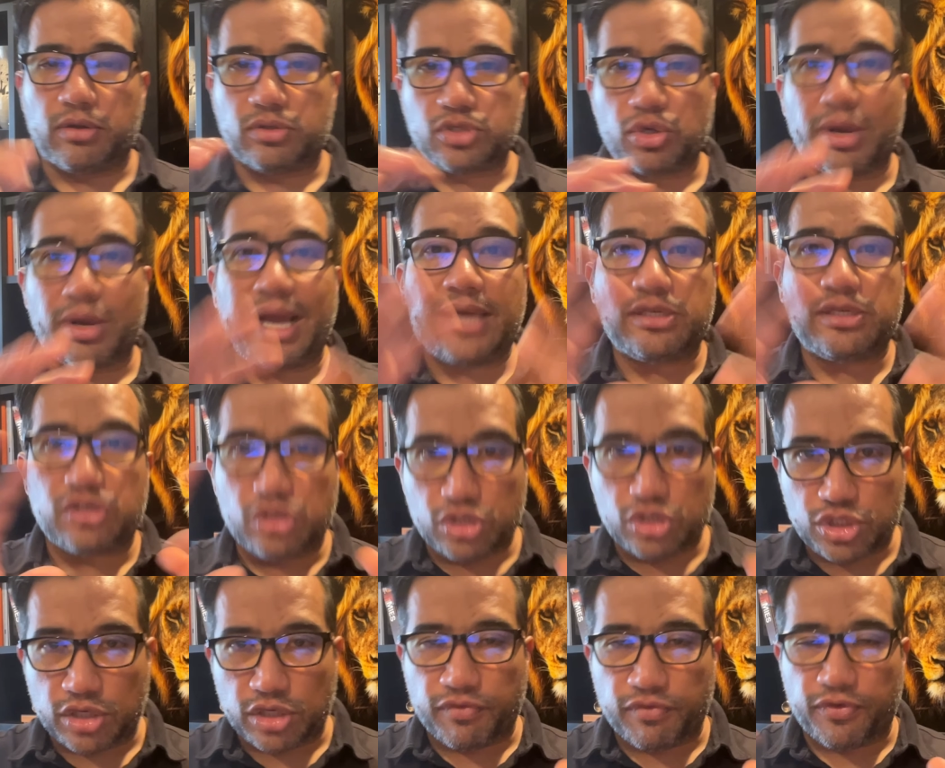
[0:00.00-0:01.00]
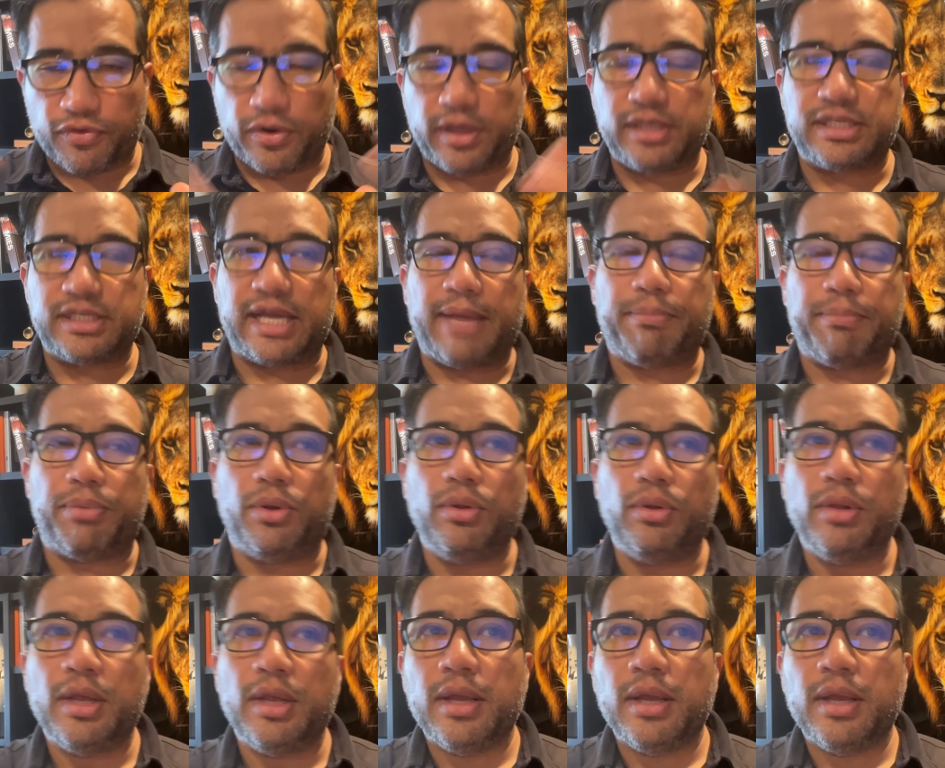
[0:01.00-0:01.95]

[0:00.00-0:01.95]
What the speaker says: So estrogen, for example,